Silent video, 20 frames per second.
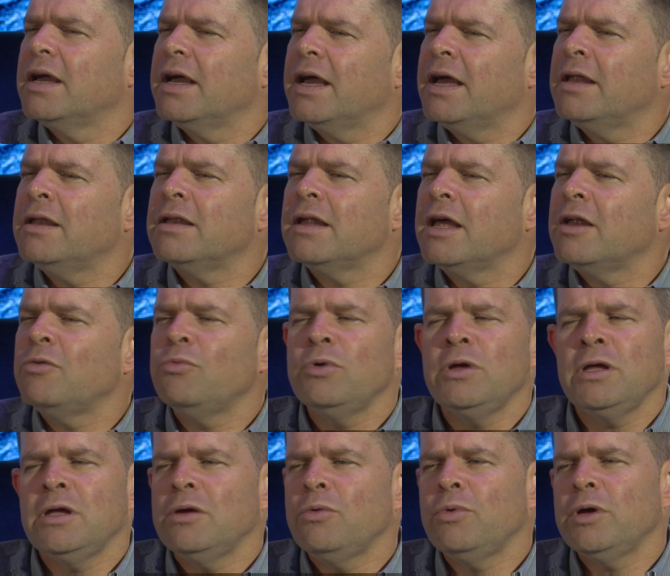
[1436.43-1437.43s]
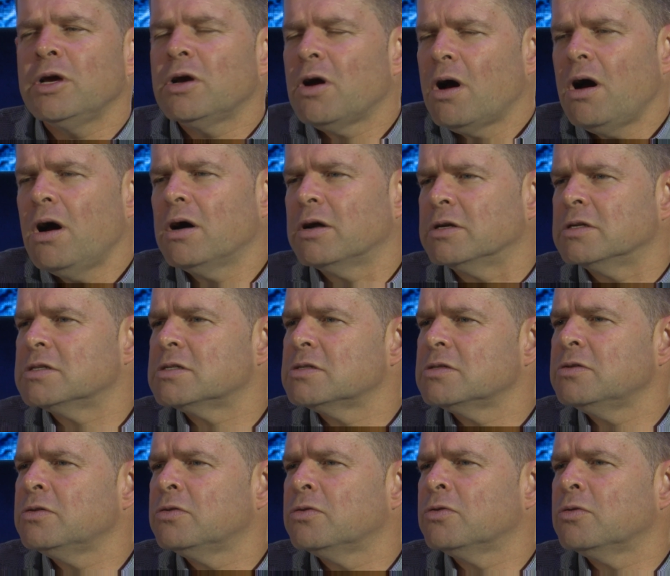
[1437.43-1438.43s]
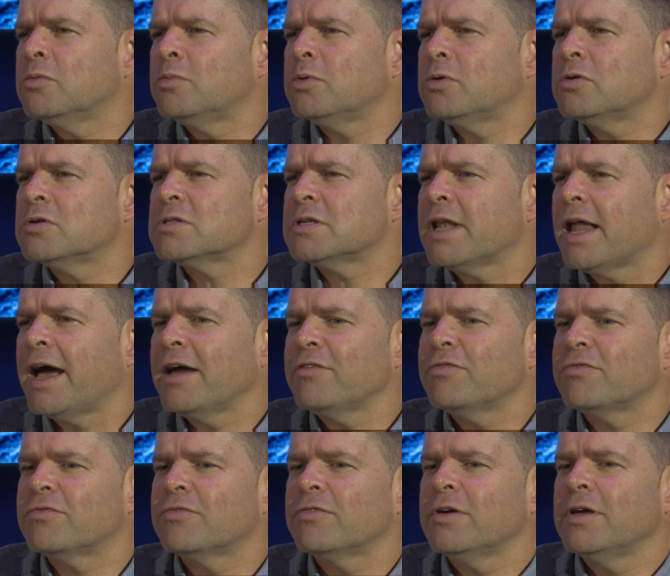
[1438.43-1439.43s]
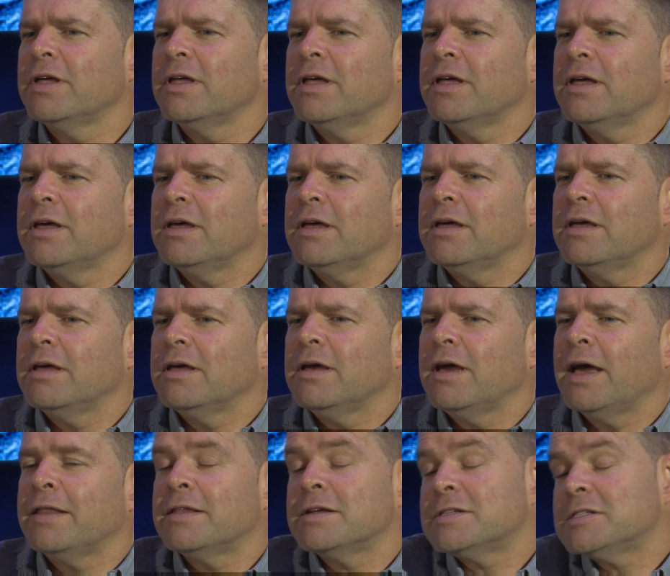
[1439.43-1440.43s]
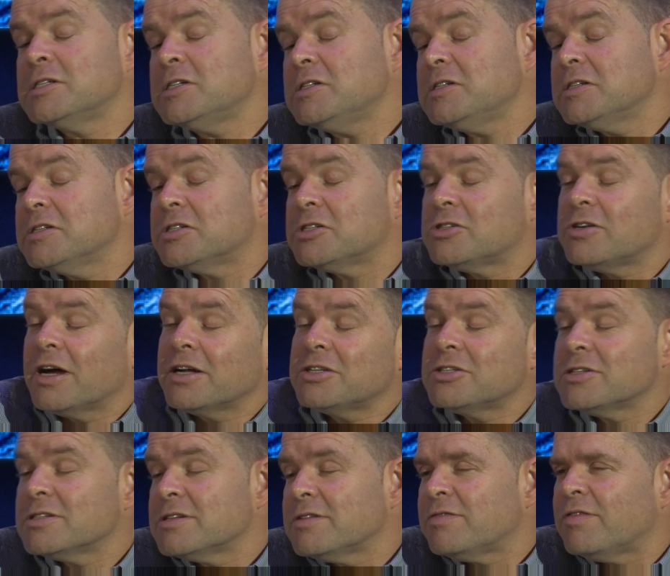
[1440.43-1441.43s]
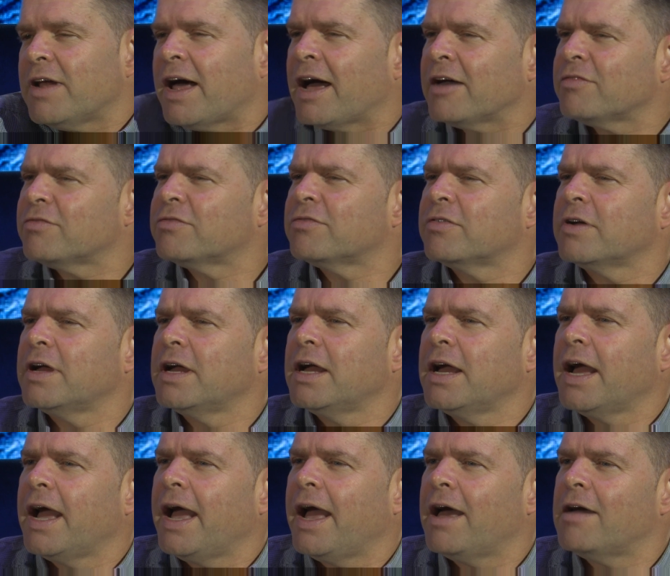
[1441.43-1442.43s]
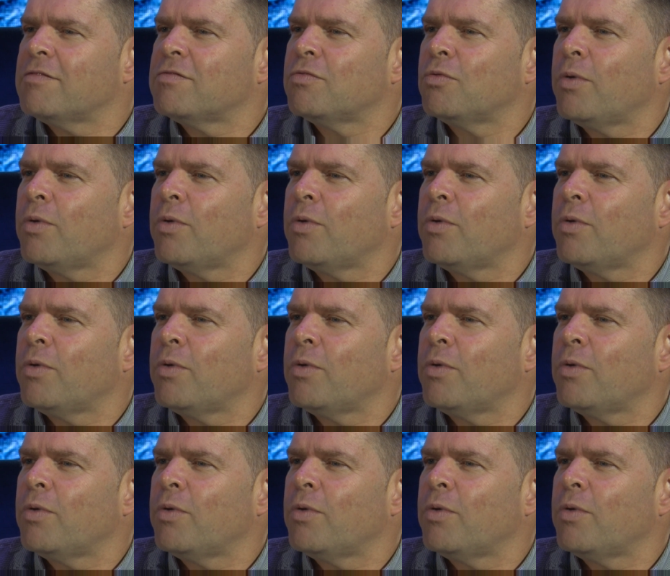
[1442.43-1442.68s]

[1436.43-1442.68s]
and we can't, because life and the tilted structures of life have